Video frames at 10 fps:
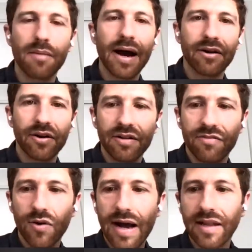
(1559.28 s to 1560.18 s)
background in
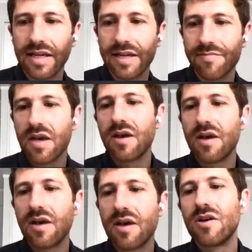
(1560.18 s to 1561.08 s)
virality.
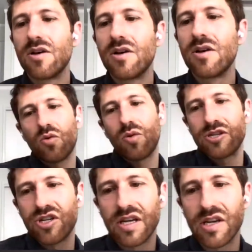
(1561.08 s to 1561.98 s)
So this real
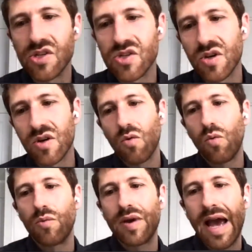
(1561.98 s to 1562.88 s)
question is
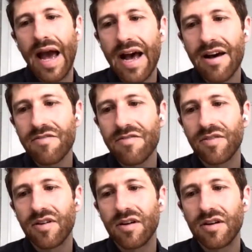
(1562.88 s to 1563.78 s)
when we have
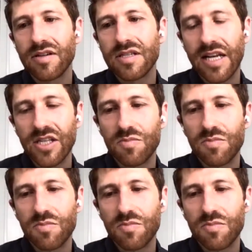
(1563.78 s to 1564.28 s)
sense